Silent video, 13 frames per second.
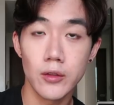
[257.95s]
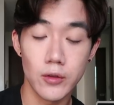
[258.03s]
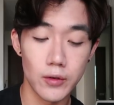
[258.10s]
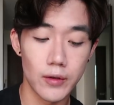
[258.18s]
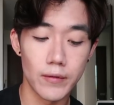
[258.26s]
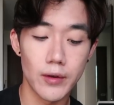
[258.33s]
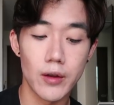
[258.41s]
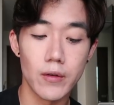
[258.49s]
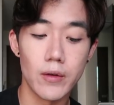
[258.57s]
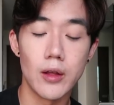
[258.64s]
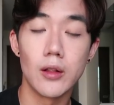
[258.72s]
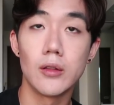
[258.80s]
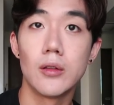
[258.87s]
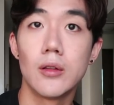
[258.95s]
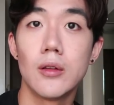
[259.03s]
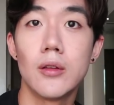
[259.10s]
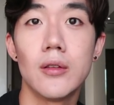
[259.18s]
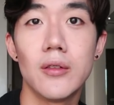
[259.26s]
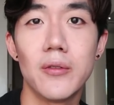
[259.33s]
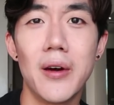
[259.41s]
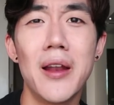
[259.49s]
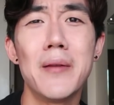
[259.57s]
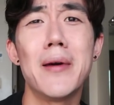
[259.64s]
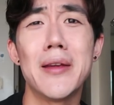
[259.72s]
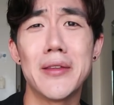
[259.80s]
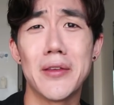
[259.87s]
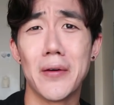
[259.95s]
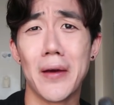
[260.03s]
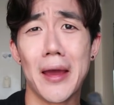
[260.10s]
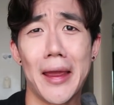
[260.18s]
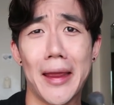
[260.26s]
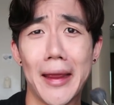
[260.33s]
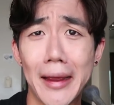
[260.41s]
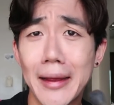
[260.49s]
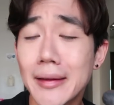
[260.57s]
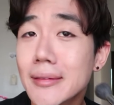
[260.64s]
doing very well. What am I doing?